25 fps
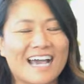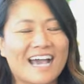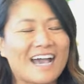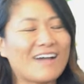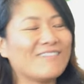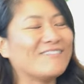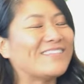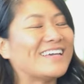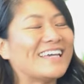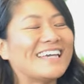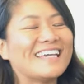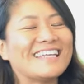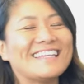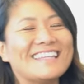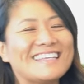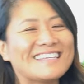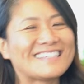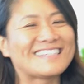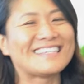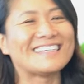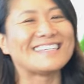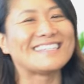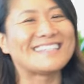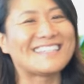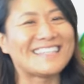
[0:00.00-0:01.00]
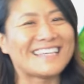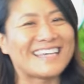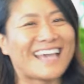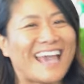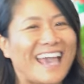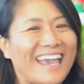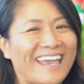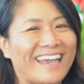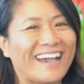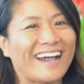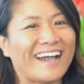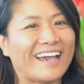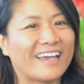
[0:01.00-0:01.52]
I mean, this is the
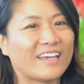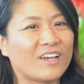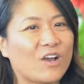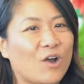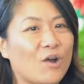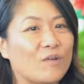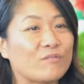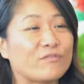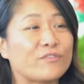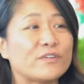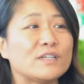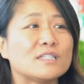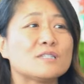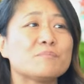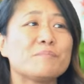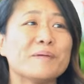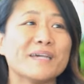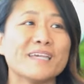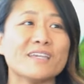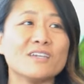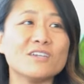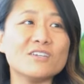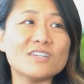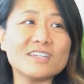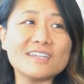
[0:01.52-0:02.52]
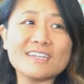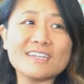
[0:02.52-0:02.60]
AI conference, but you